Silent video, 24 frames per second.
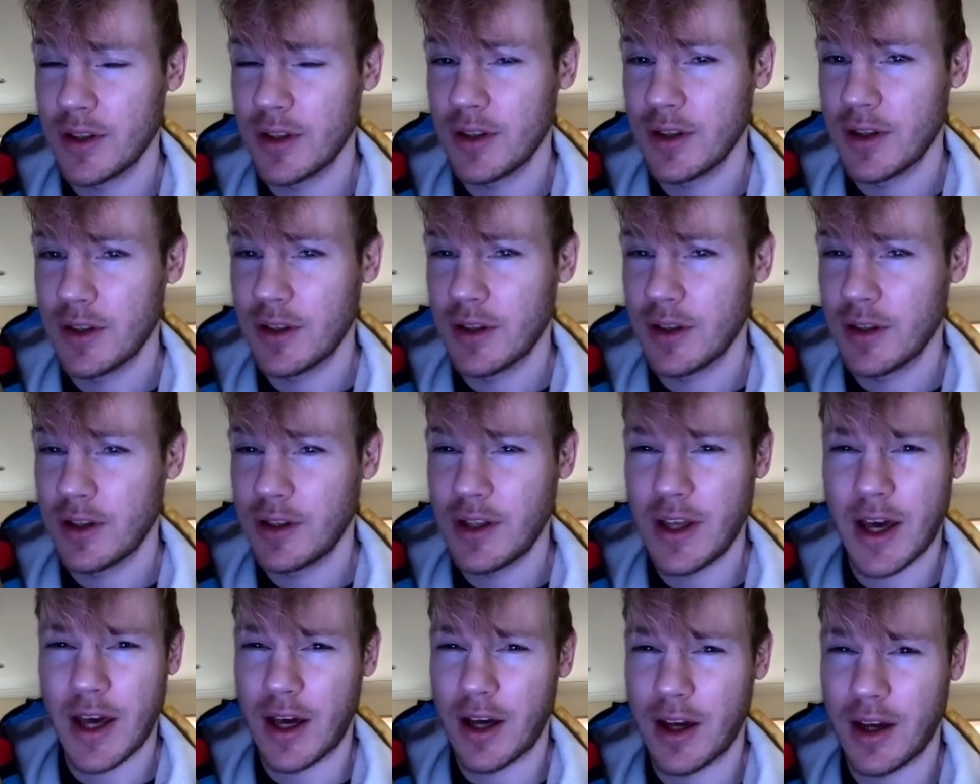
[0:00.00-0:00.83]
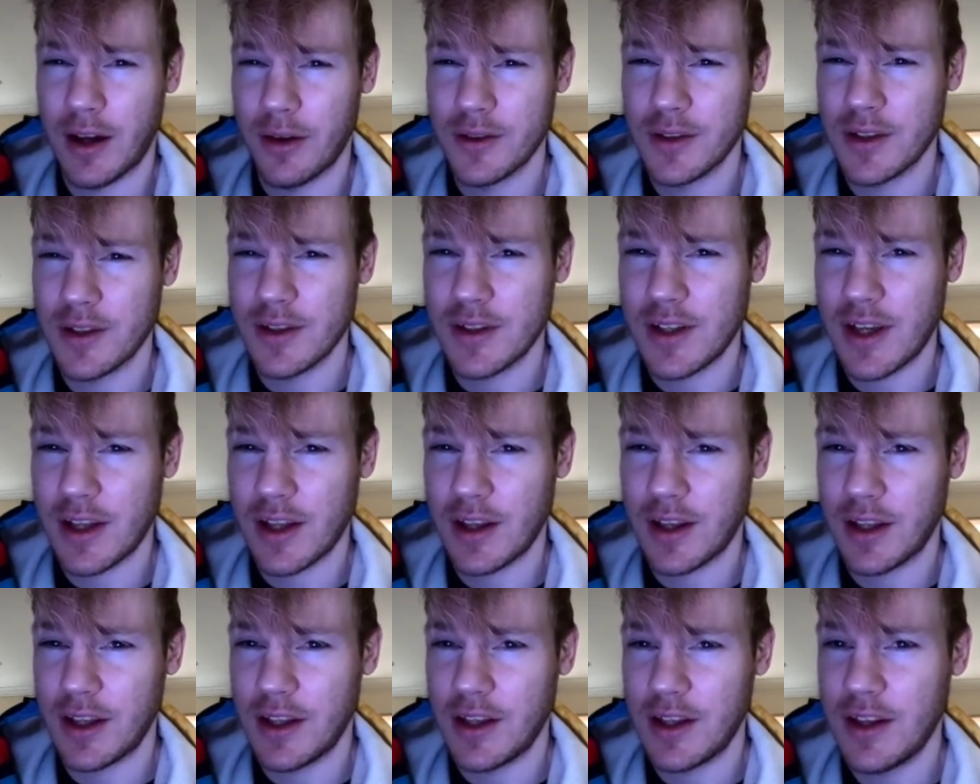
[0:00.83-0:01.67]
Yeah, I was going to say, like,
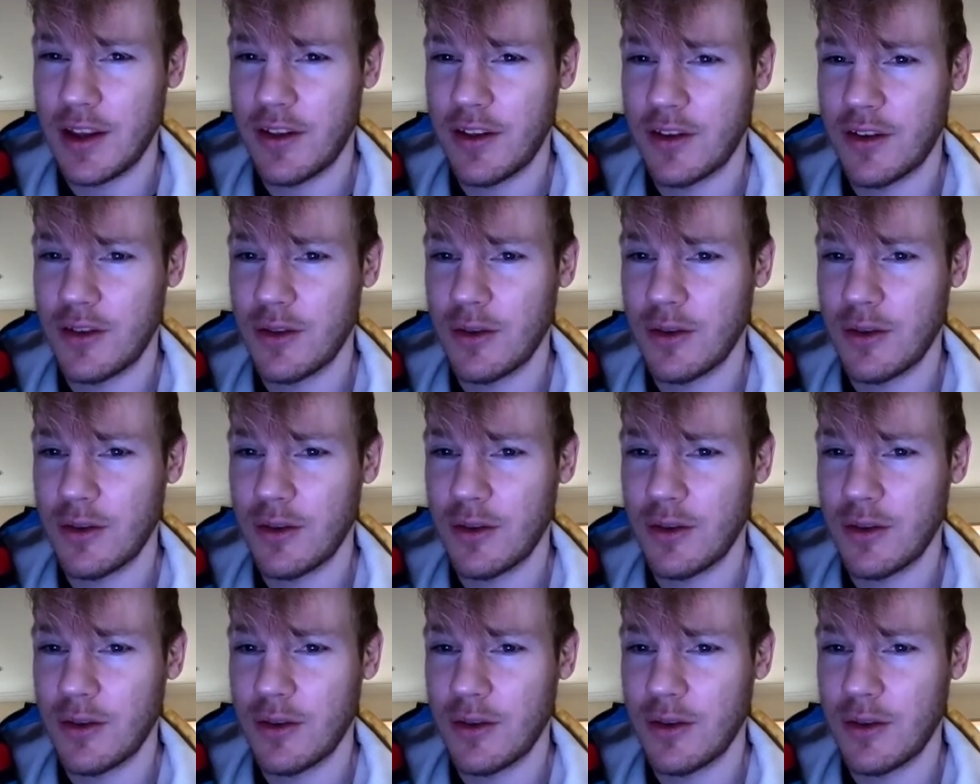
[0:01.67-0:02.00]
he needs to do something